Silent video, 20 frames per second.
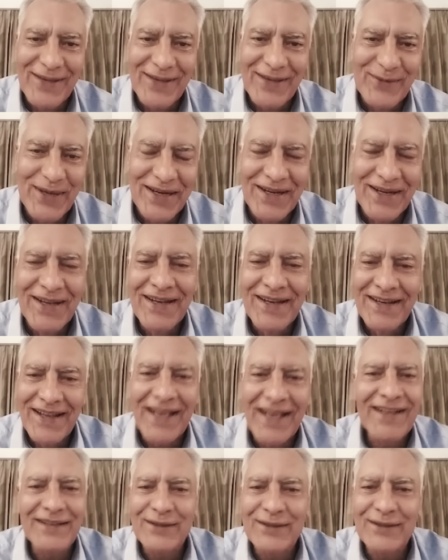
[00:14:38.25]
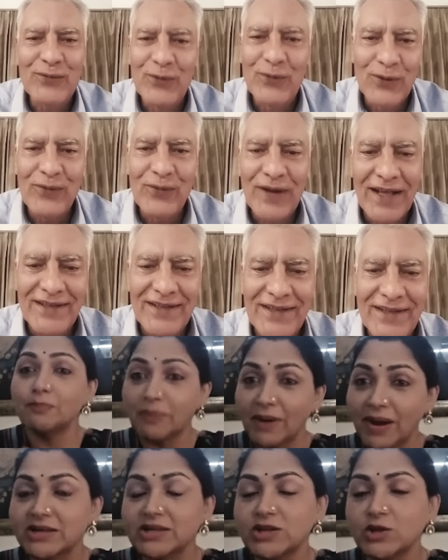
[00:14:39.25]
that they will praise the party,
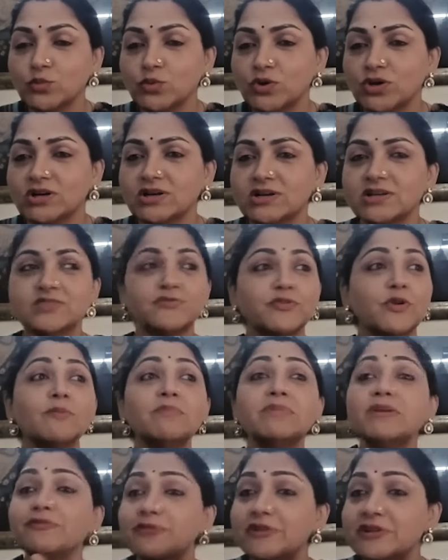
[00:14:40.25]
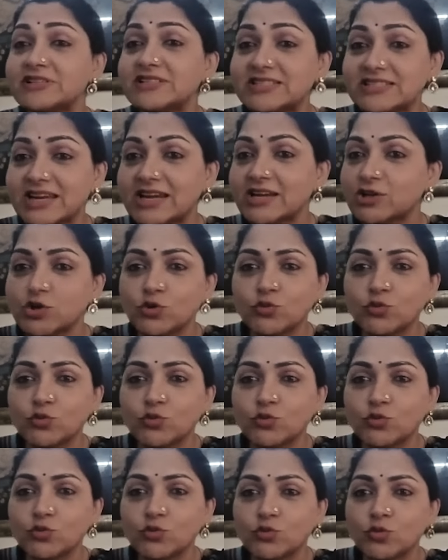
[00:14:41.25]
but their views are still worth
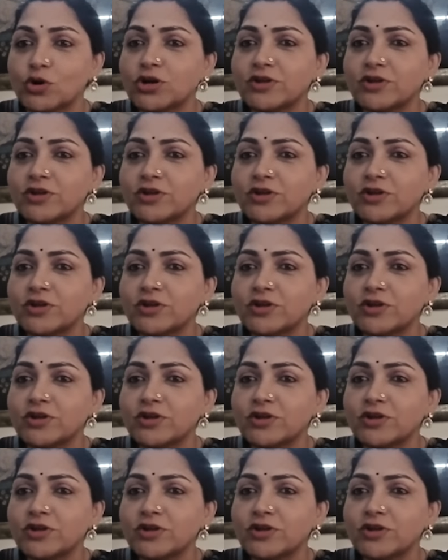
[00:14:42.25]
listening to.